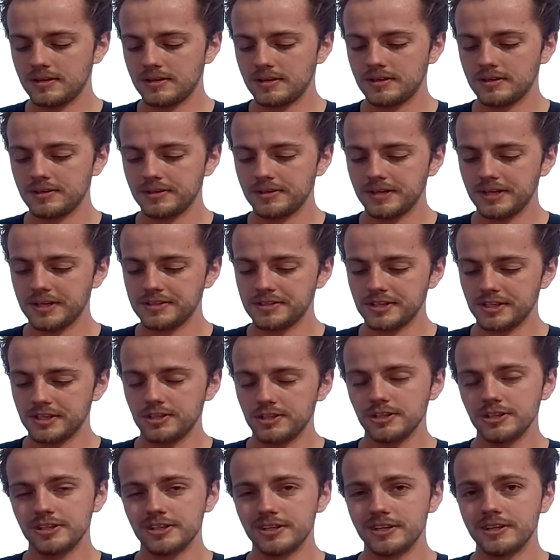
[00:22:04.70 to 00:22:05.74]
I guess I
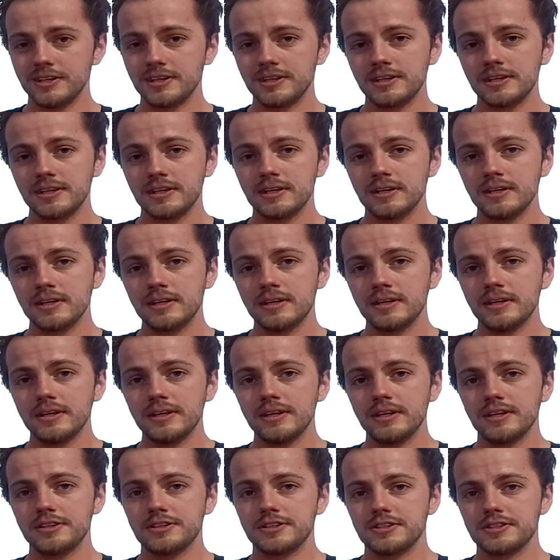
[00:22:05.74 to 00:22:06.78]
could. It's
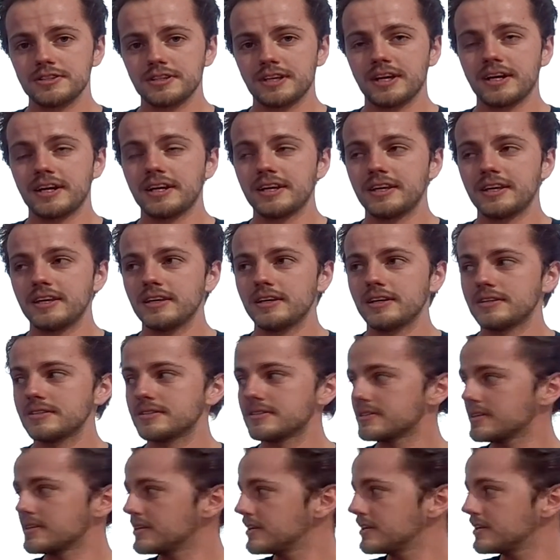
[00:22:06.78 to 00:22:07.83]
just the kind of
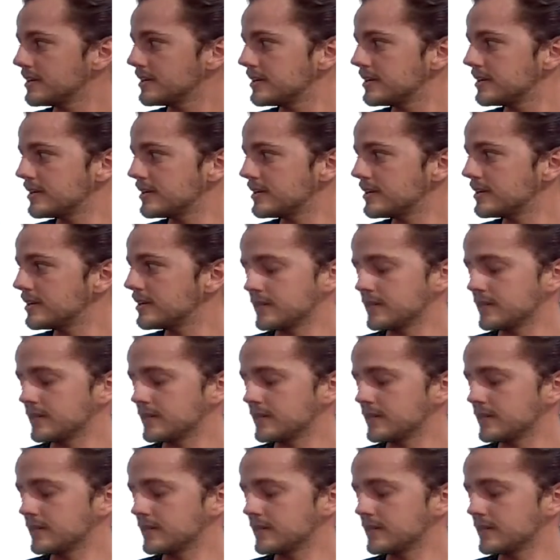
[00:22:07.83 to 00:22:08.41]
kicks